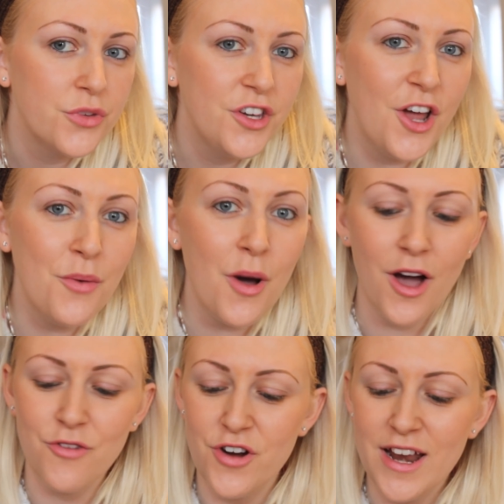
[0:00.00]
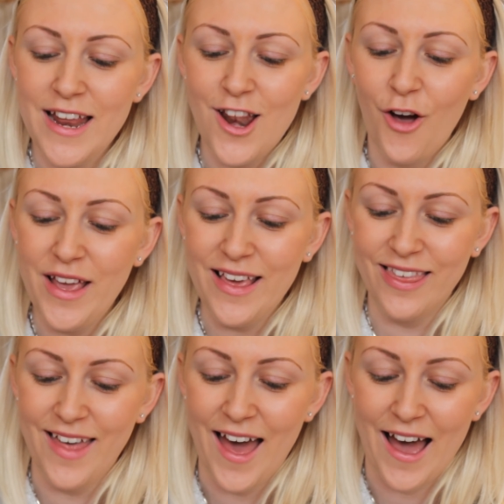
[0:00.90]
You know what? I really
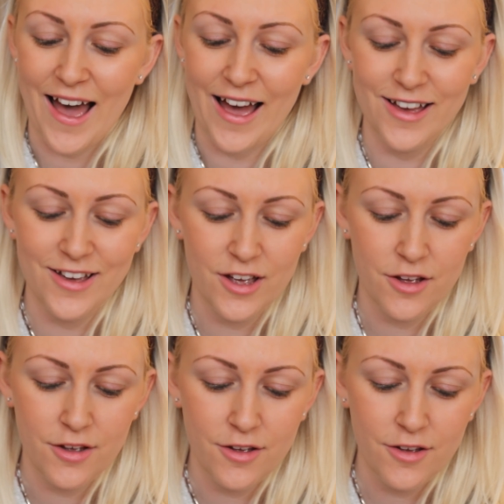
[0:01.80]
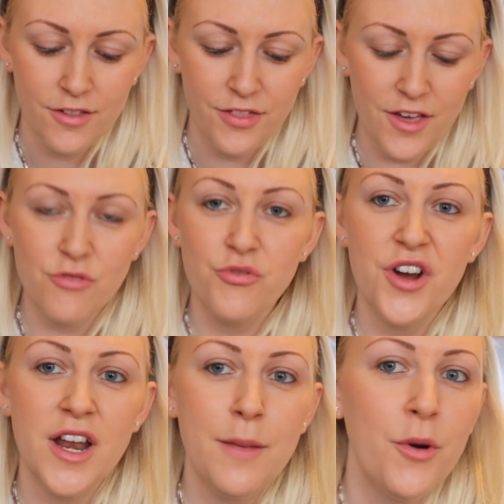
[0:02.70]
like that. That's really